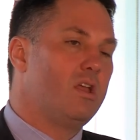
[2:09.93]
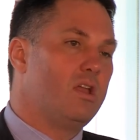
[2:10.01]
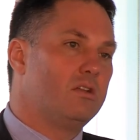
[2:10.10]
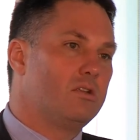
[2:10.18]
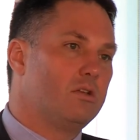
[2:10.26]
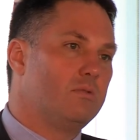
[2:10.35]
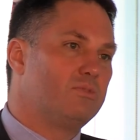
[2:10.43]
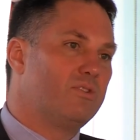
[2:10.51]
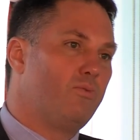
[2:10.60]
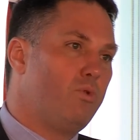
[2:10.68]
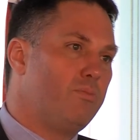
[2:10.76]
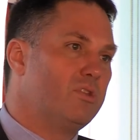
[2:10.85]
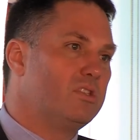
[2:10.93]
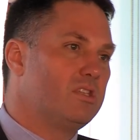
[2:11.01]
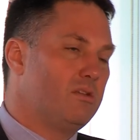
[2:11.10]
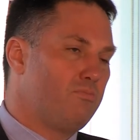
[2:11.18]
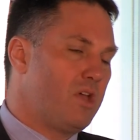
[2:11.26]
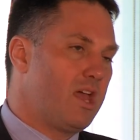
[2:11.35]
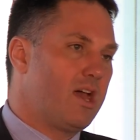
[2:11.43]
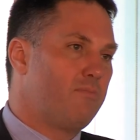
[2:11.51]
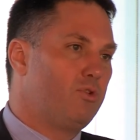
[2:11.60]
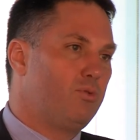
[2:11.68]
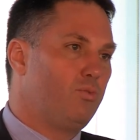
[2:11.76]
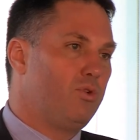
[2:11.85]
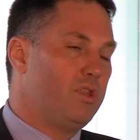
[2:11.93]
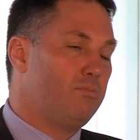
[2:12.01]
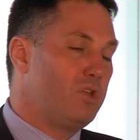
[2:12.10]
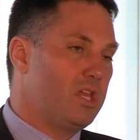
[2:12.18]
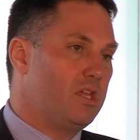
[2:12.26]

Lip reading: in terms of women's empowerment within